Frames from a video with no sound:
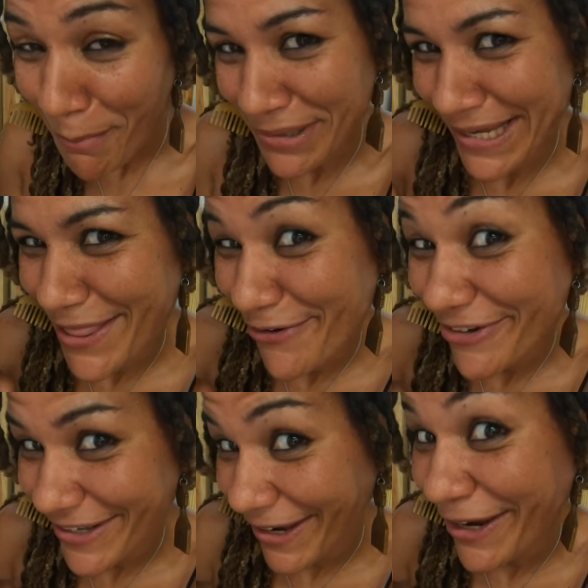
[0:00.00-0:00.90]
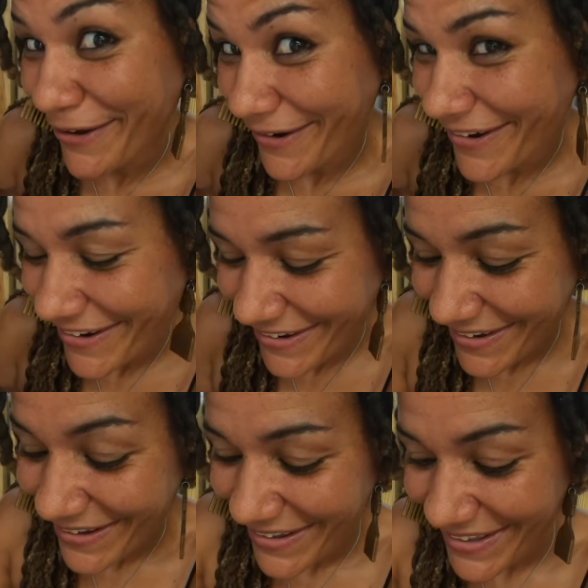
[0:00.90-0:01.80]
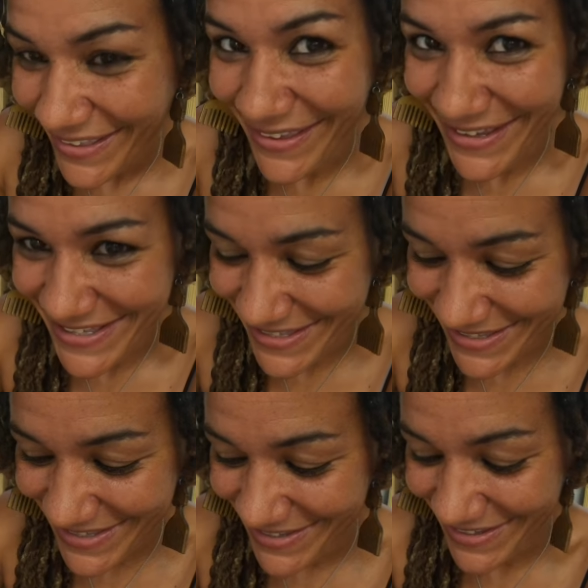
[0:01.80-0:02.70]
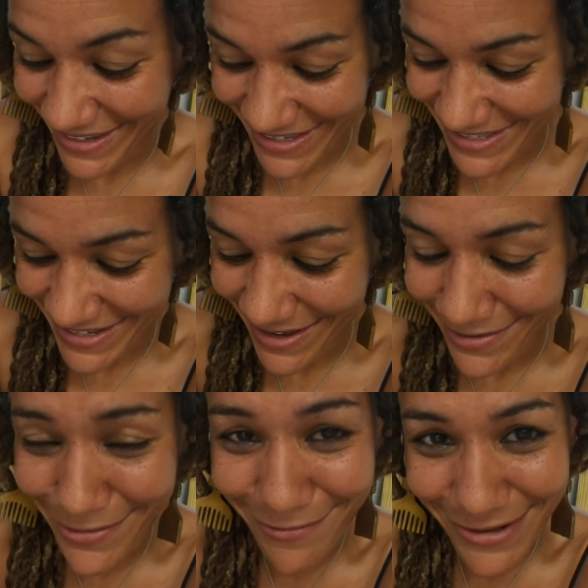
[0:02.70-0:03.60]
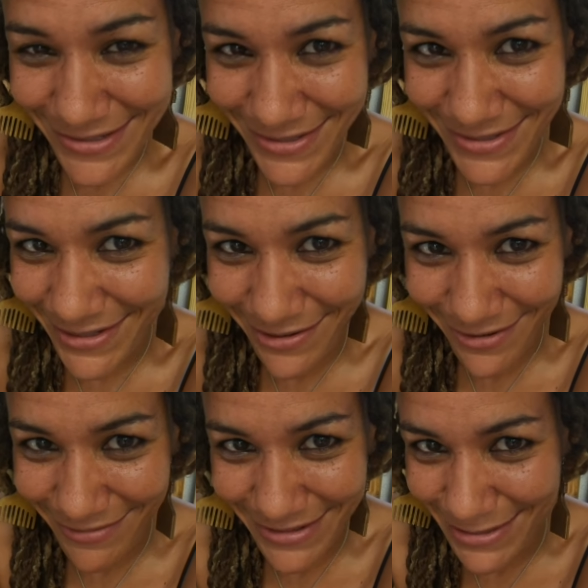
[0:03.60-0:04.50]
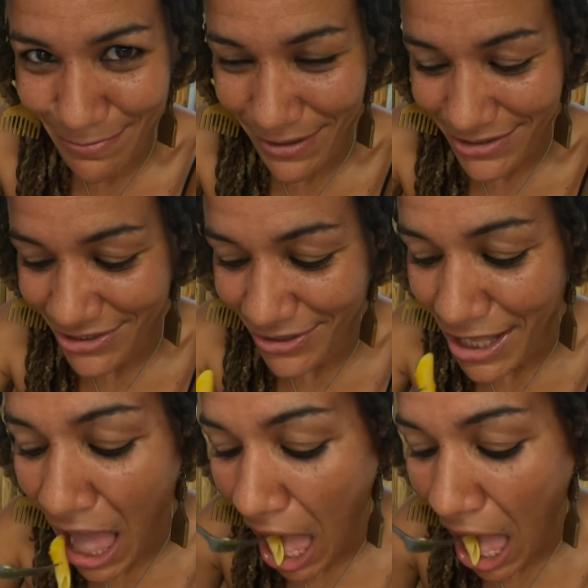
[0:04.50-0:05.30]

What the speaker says: But I love it here. Yes, yes. I don't know what's the secret with this pak choi.